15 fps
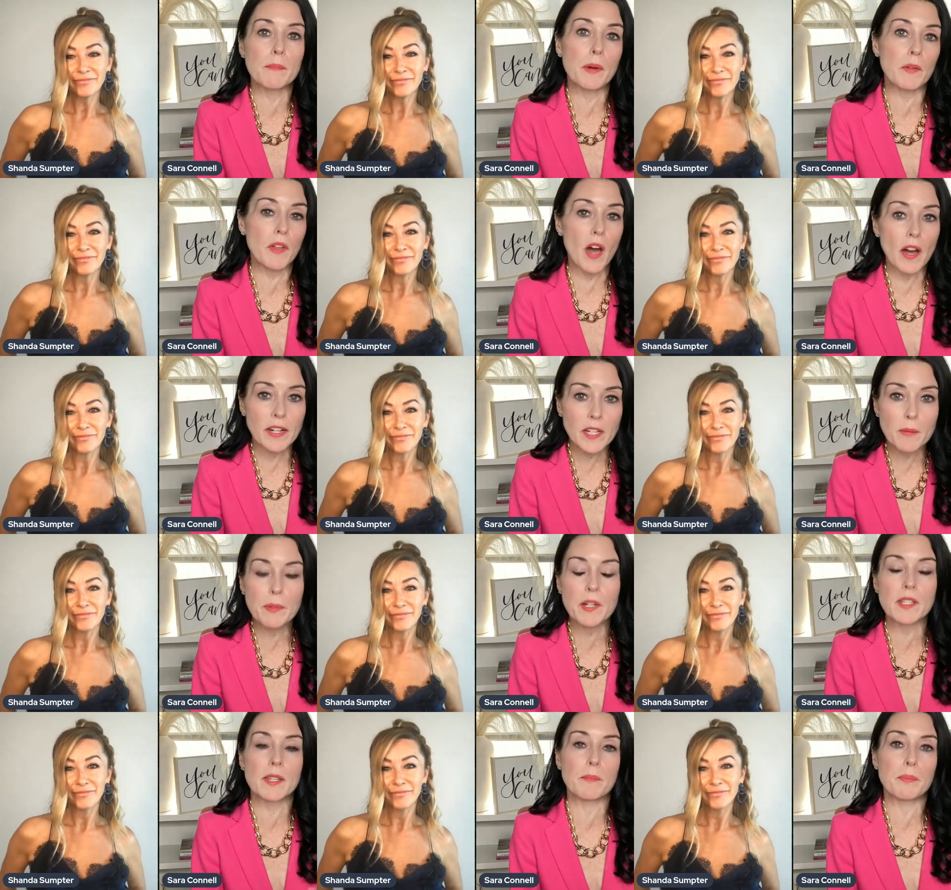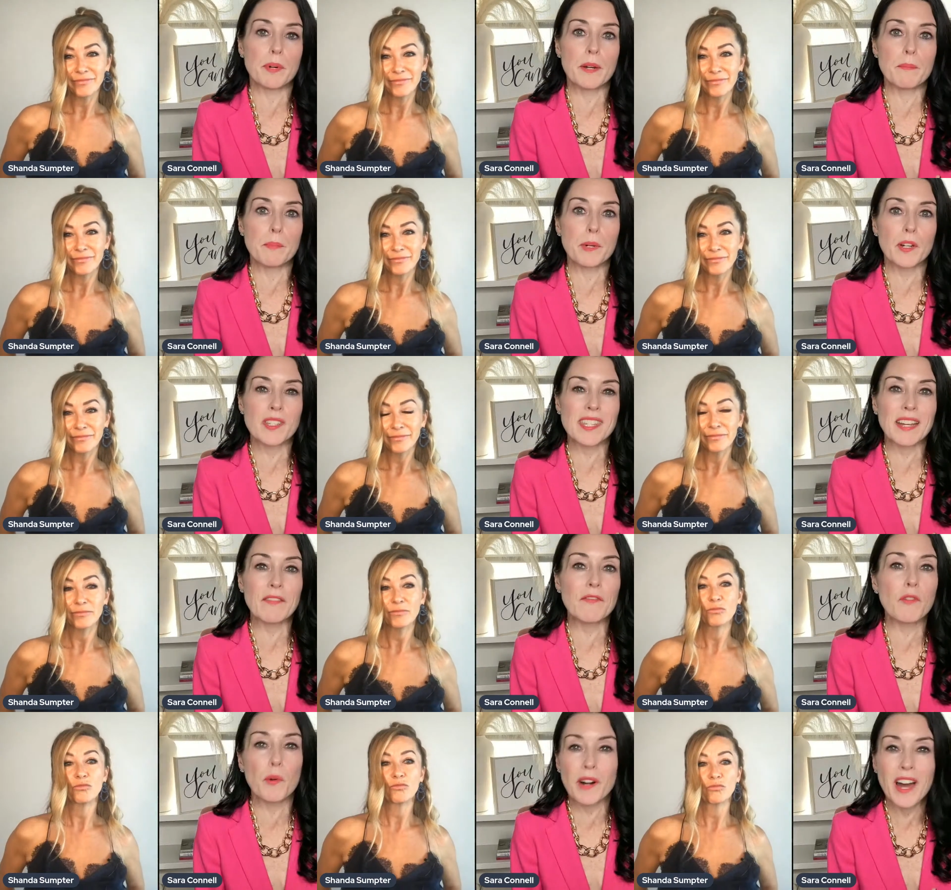Speaker 1: in both audiobooks and print books like
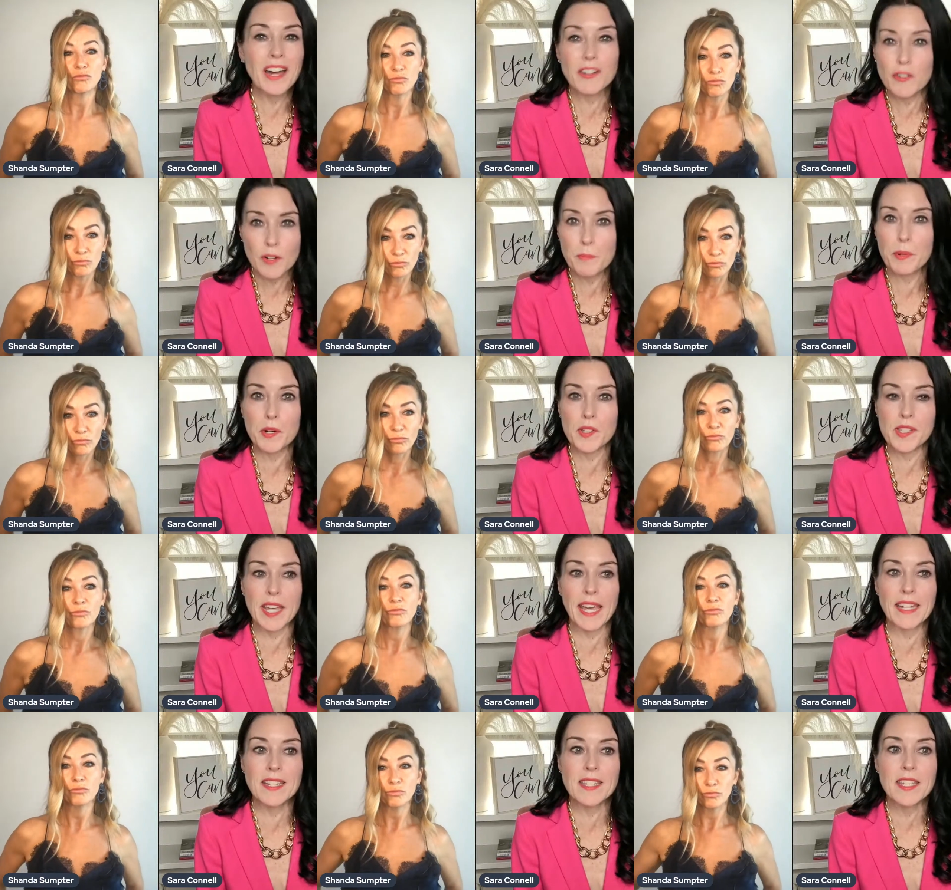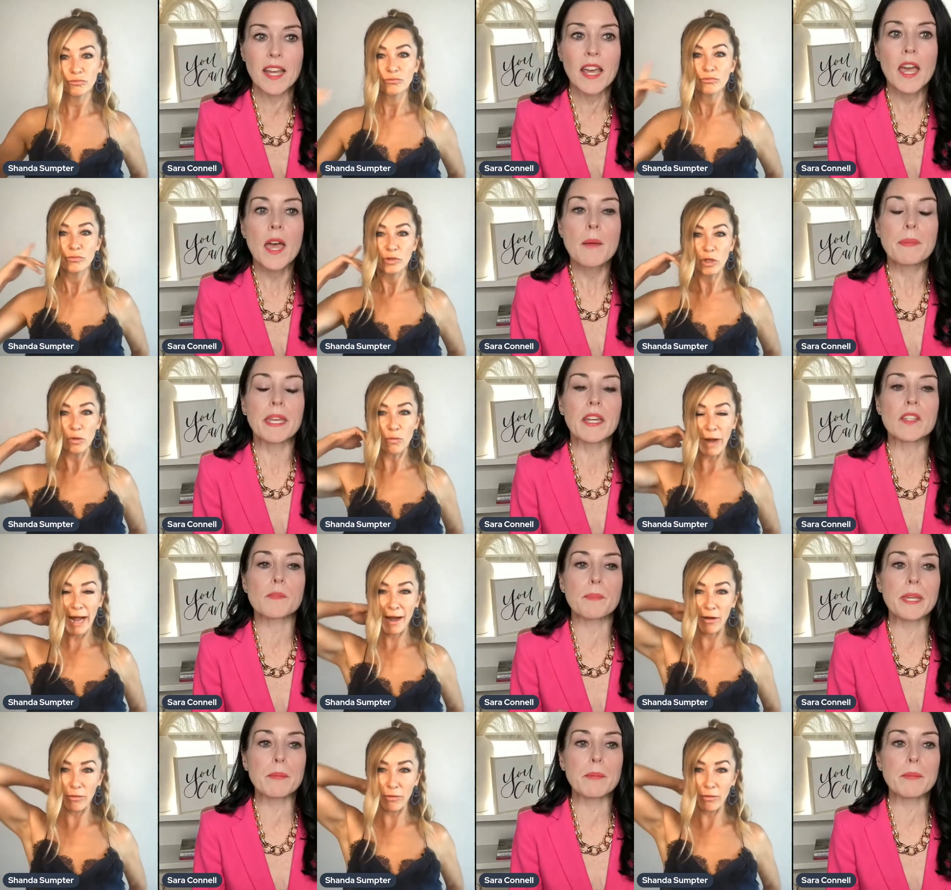400% because wow.